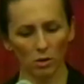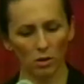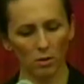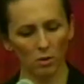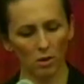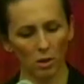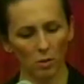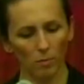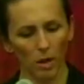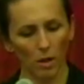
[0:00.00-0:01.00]
to do
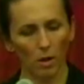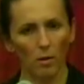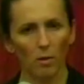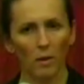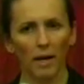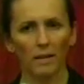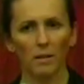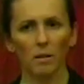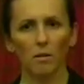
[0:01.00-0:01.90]
so that